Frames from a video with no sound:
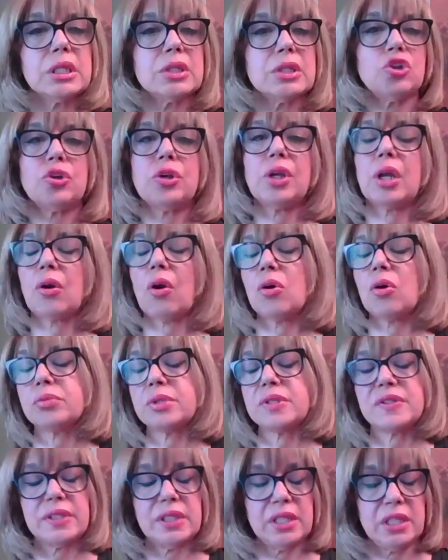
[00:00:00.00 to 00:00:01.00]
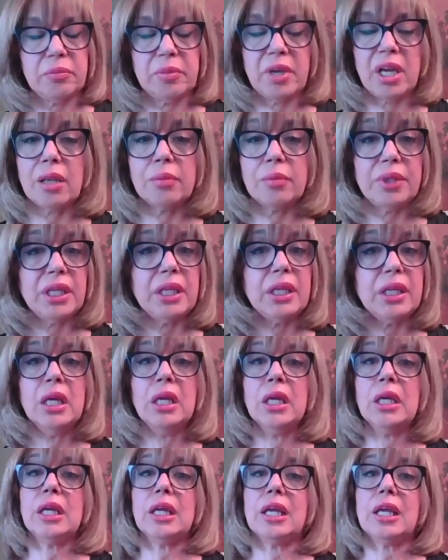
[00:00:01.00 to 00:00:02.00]
And you can always email me,
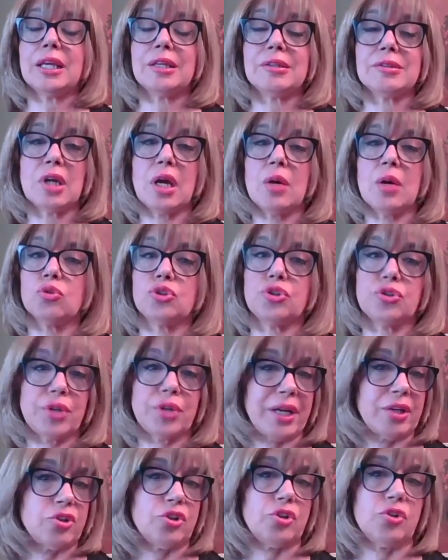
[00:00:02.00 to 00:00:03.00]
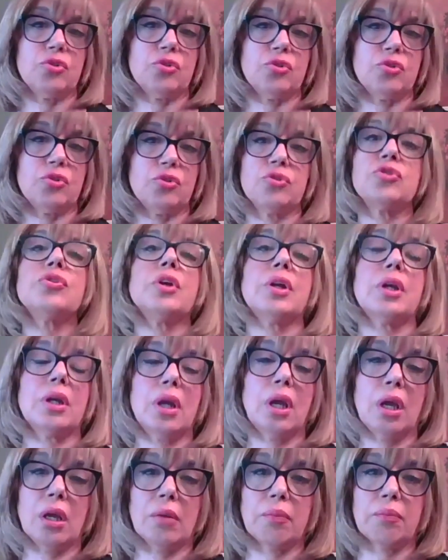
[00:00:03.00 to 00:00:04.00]
and I will direct you to the um,
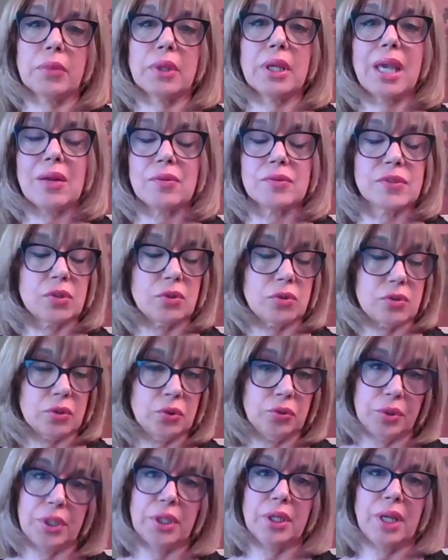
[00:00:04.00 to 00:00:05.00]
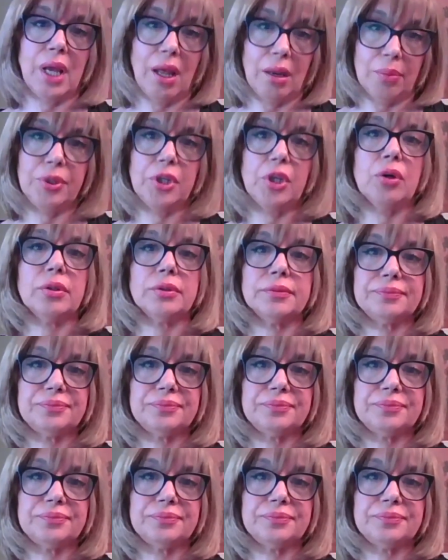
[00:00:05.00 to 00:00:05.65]
counselor who can help you.